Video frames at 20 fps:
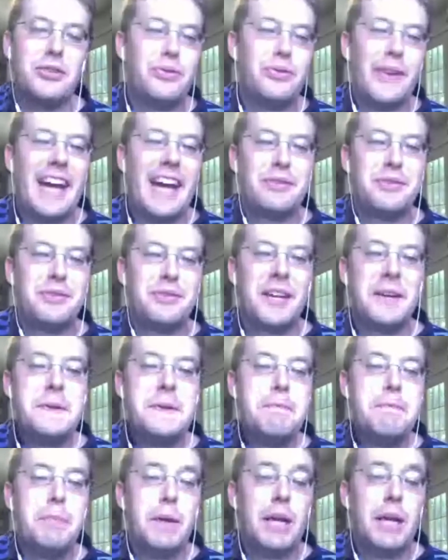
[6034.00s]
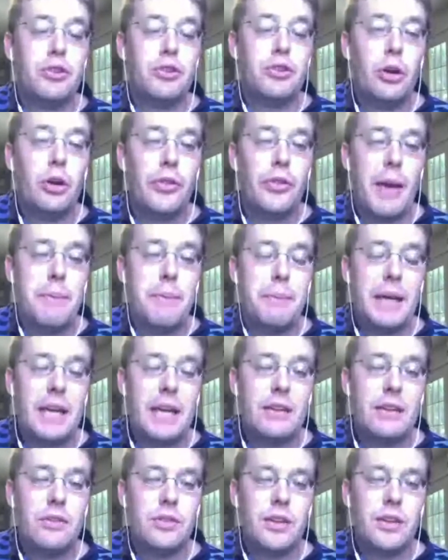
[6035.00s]
fantastic because you know what that
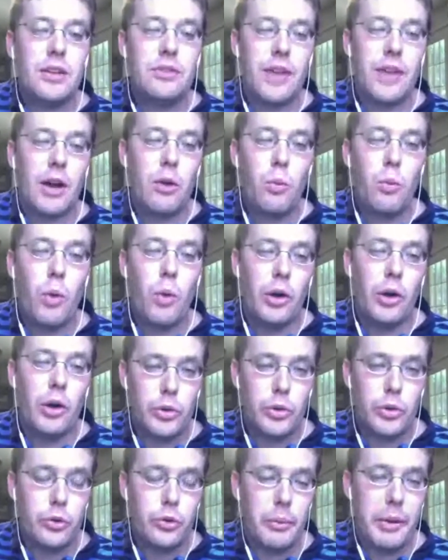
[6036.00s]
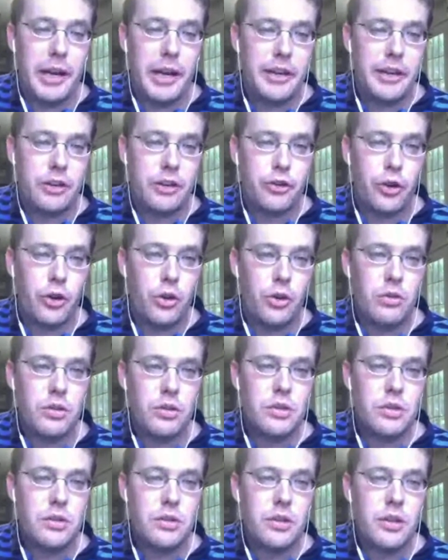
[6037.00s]
means is that 1 wound remaining
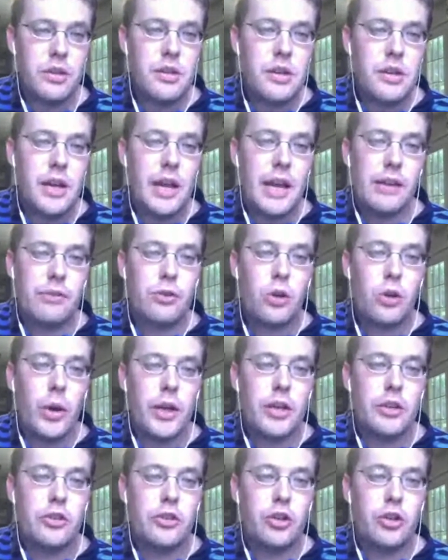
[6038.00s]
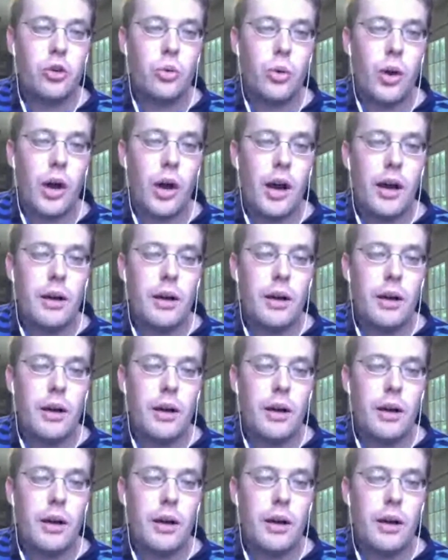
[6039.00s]
troll is going to